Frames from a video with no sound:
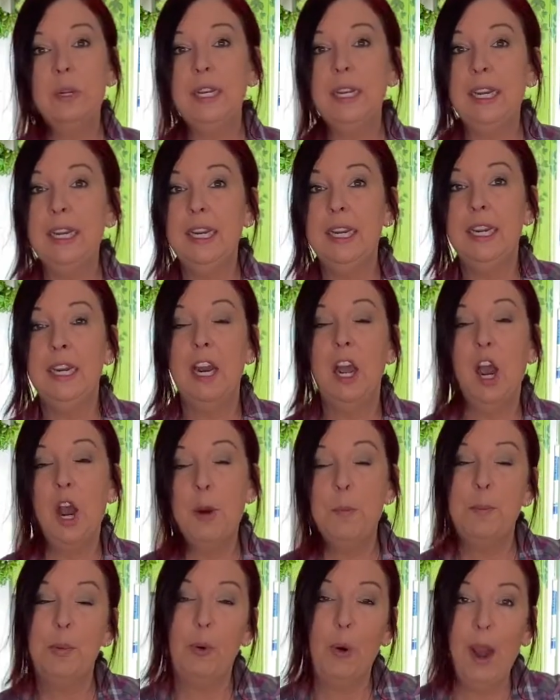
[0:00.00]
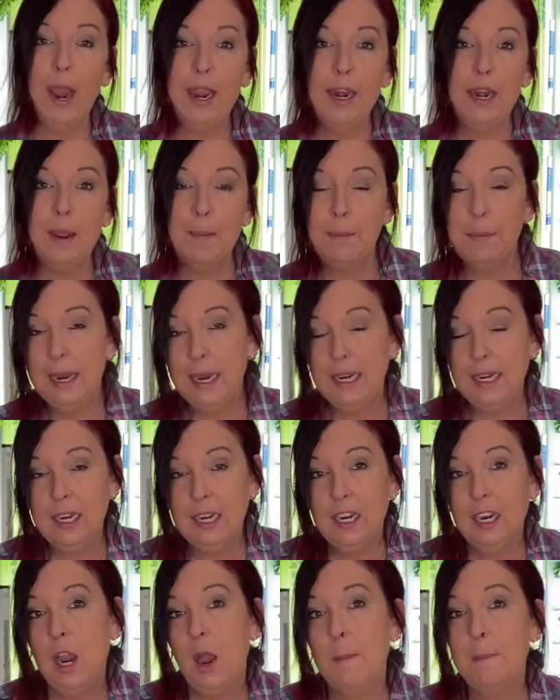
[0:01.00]
in a bread
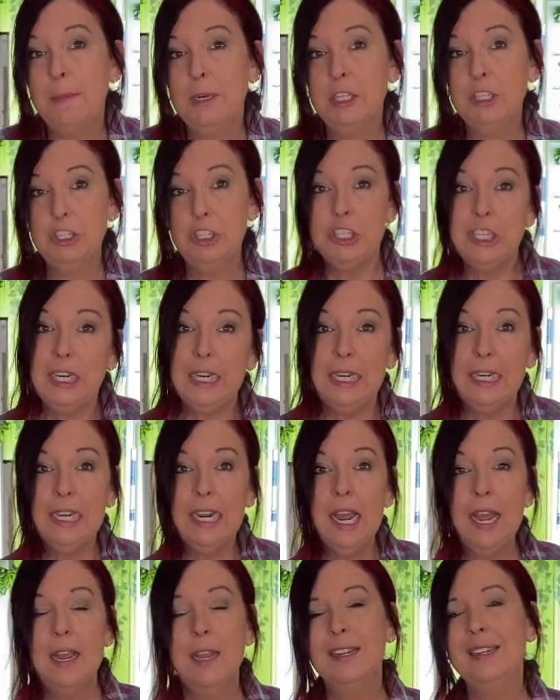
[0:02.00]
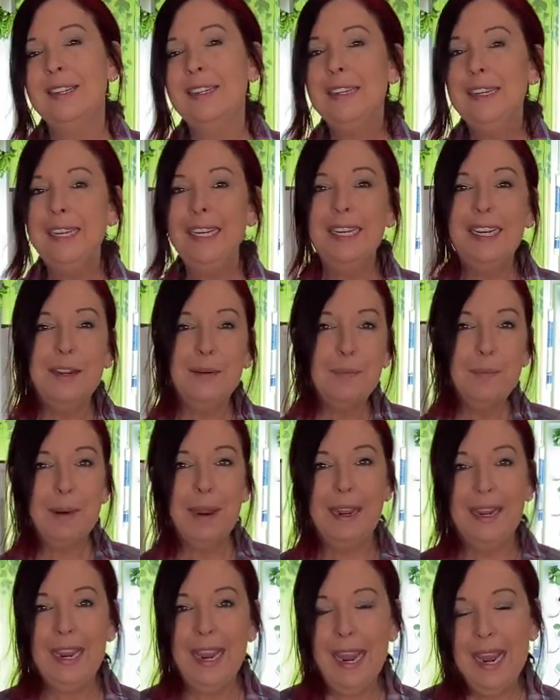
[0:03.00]
baking machine, knead it by
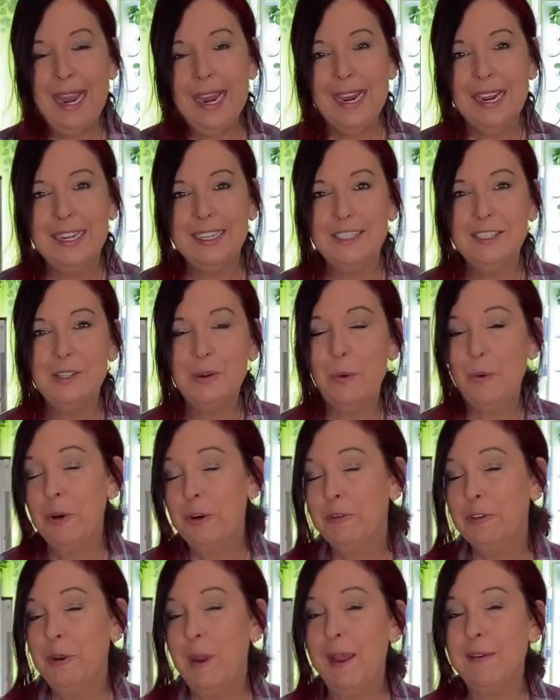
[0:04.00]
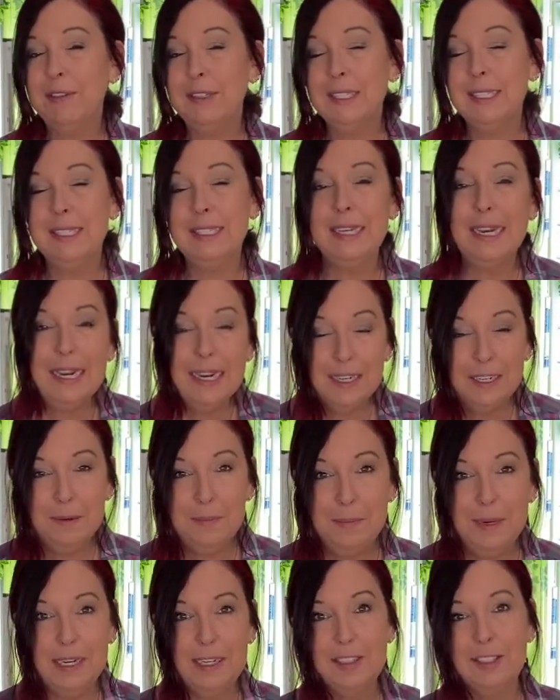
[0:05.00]
hand, or if you have a stand
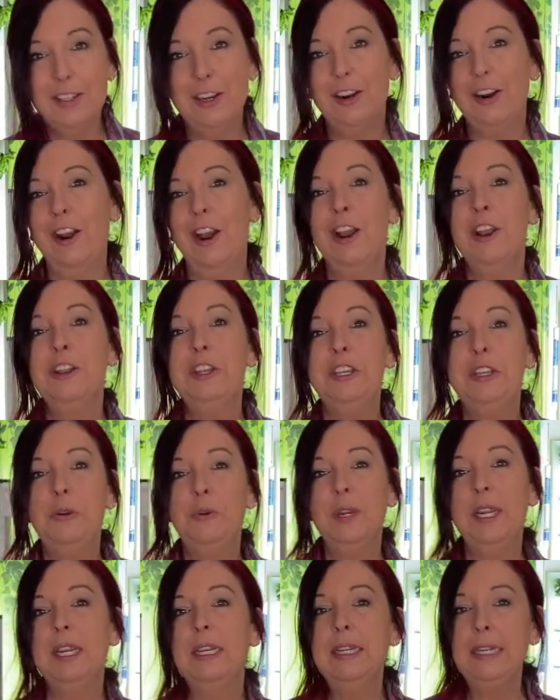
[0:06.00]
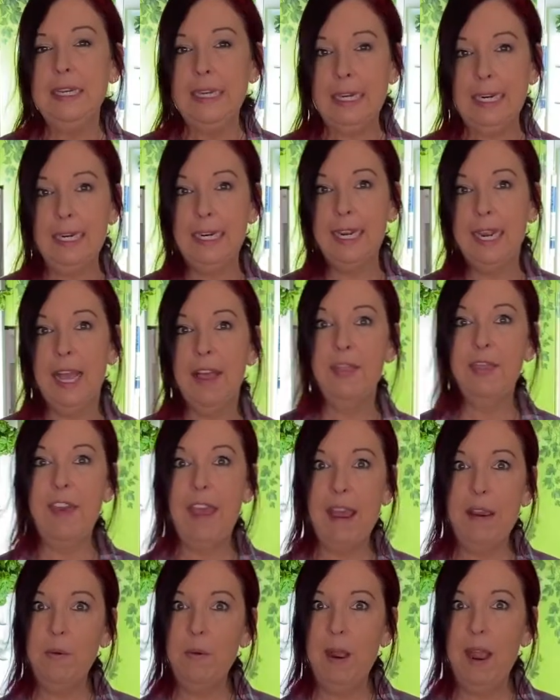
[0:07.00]
mixer, you can knead it
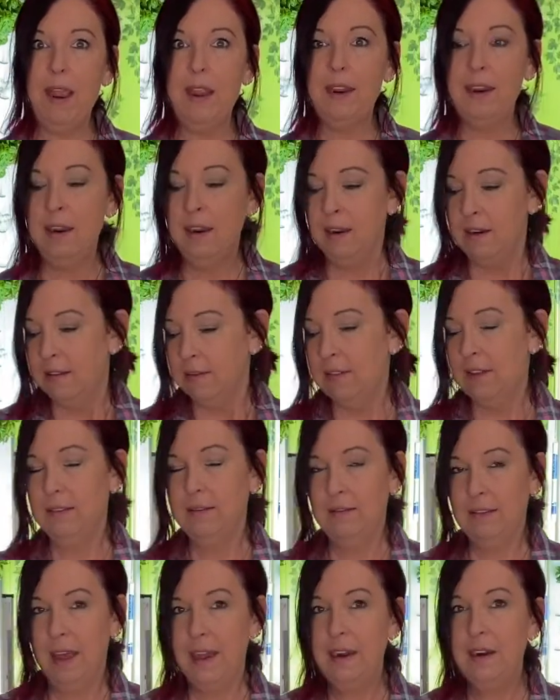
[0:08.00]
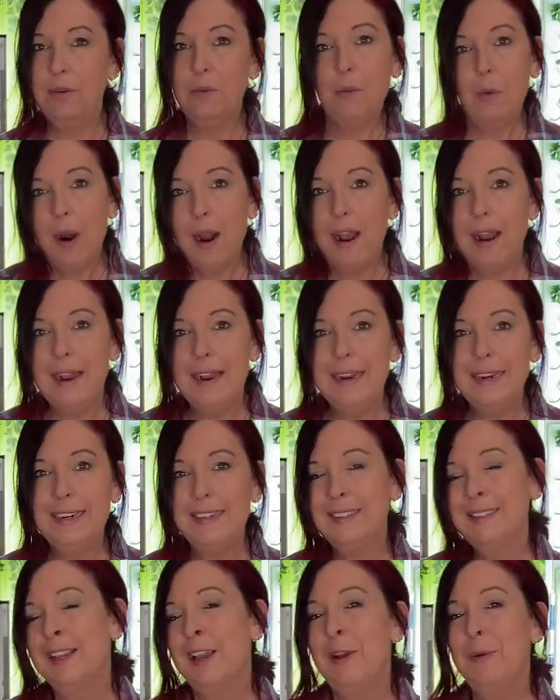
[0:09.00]
that way. Then let it
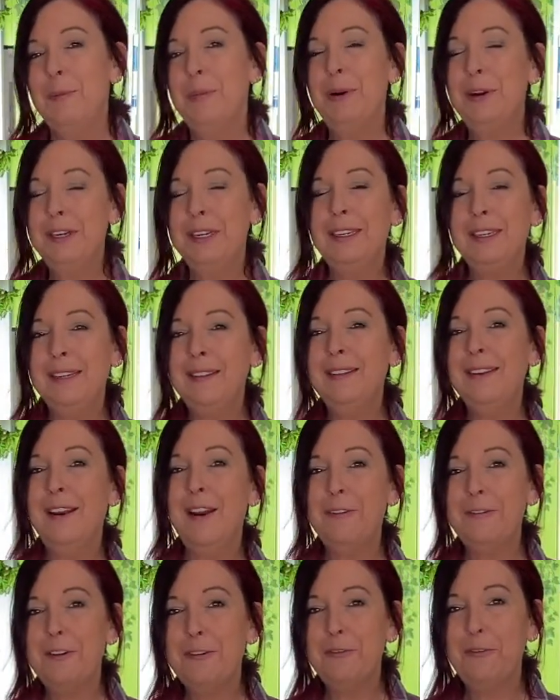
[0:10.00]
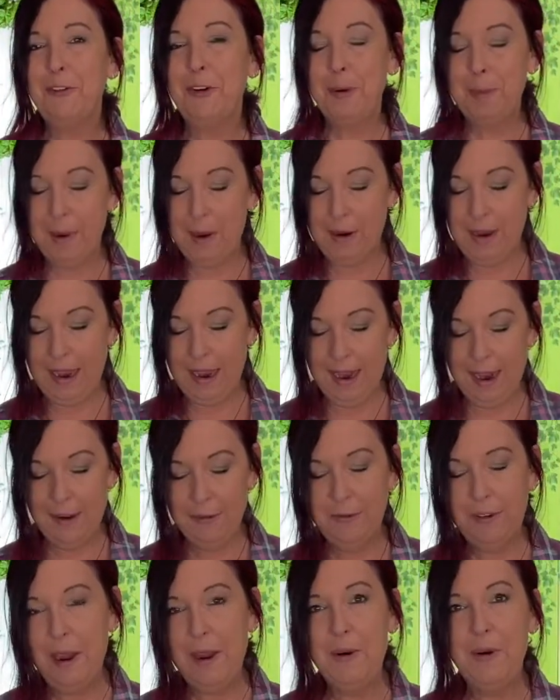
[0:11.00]
rise, put it in the oven for about a half
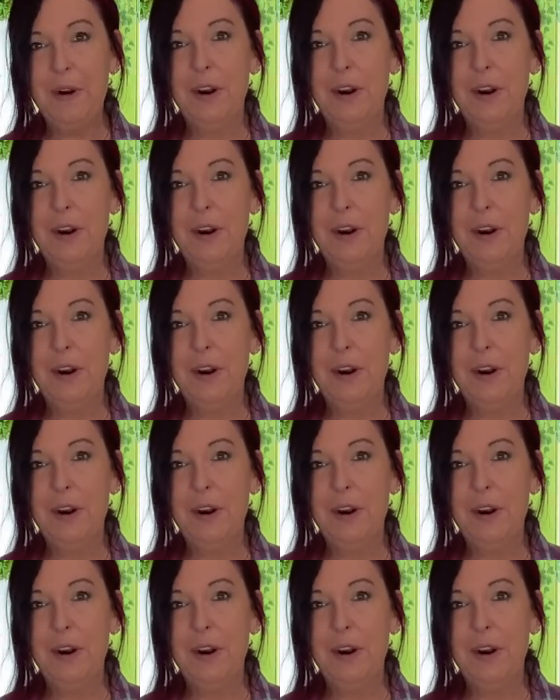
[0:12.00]
hour,